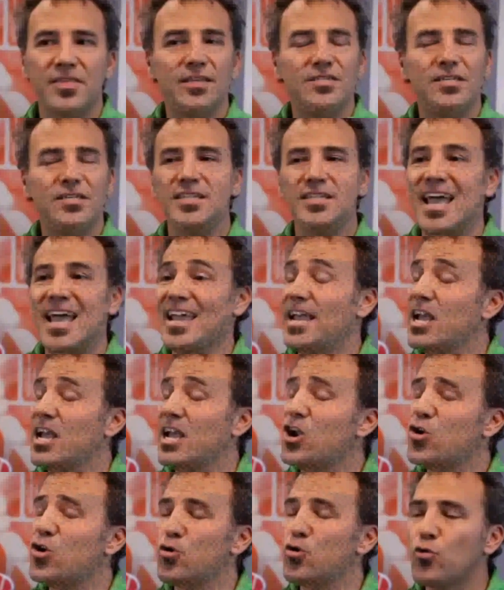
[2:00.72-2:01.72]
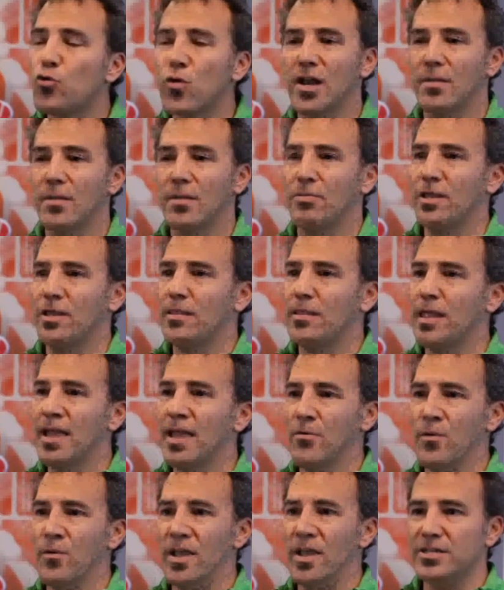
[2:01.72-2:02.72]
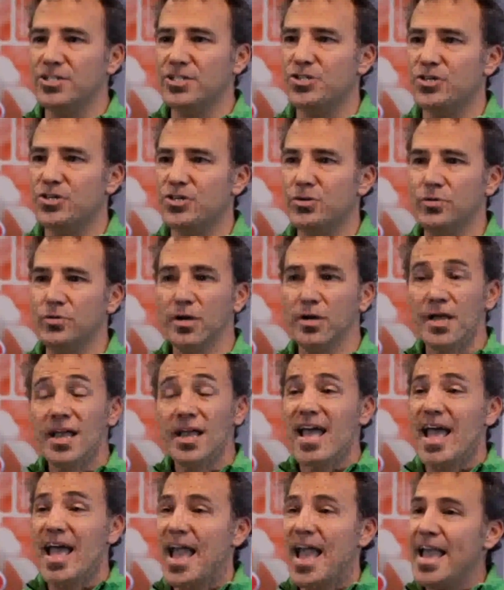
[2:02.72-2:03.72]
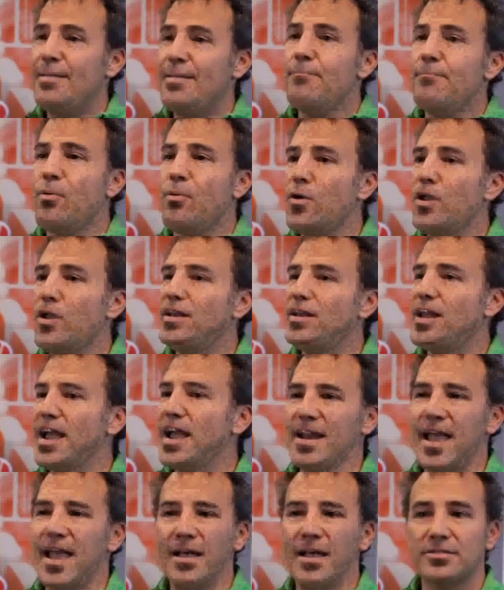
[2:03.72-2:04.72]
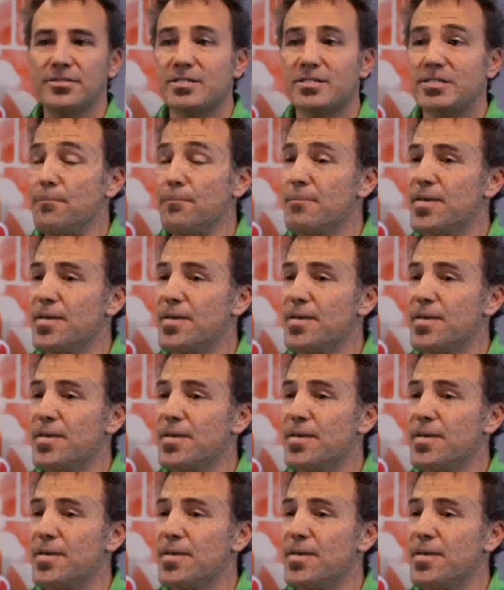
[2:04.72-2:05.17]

This is an incredibly lightweight shoe. 8.9 ounces in